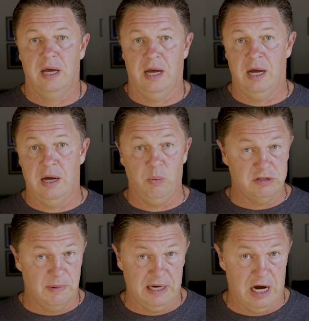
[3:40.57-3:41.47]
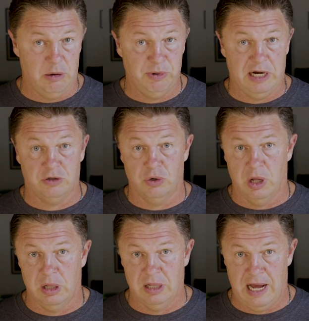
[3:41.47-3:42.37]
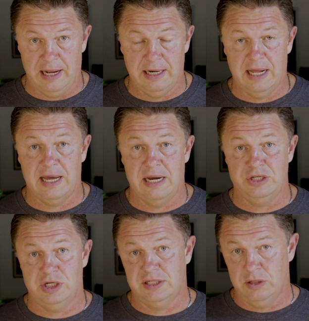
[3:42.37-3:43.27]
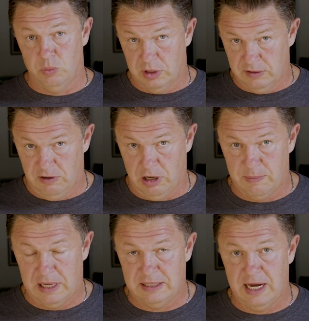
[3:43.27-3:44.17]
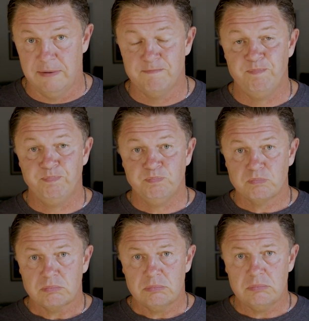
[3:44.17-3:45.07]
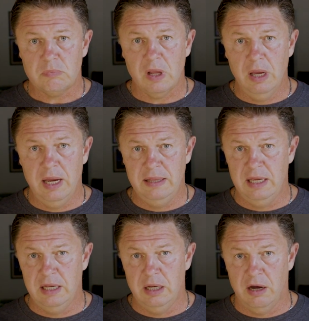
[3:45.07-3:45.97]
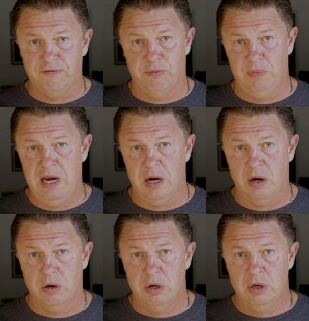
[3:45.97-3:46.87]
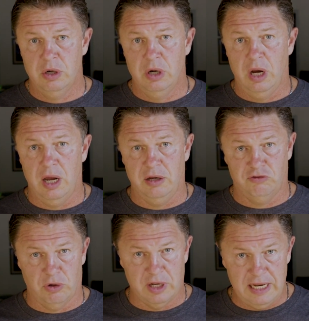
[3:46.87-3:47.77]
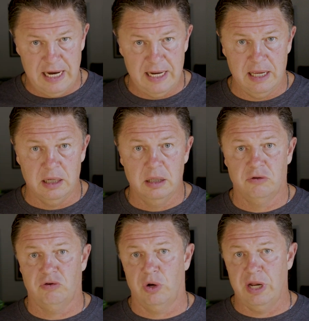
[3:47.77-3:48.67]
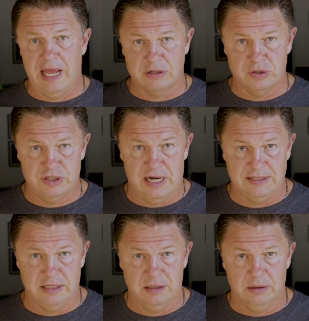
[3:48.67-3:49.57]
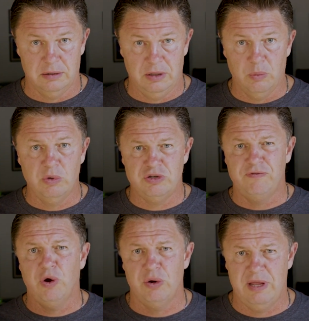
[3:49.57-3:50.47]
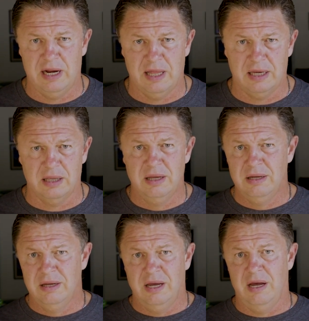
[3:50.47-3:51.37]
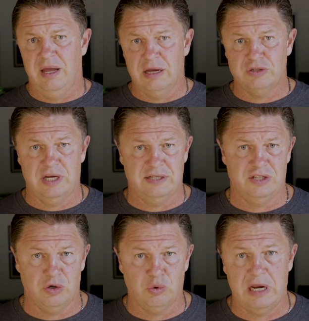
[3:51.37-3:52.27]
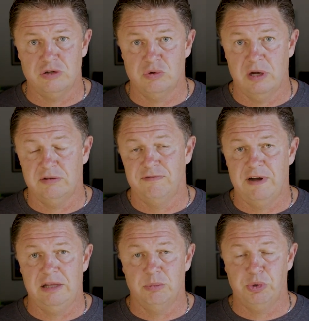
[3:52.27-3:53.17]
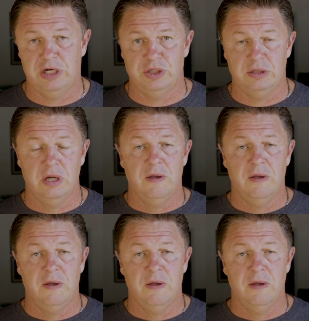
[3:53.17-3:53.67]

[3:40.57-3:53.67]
Went to my chiropractor a lot, and I got adjusted. We're going to talk about that. And then from there, I started eating, started exercising, which you've heard that. Exercise is a great drug to fight depression.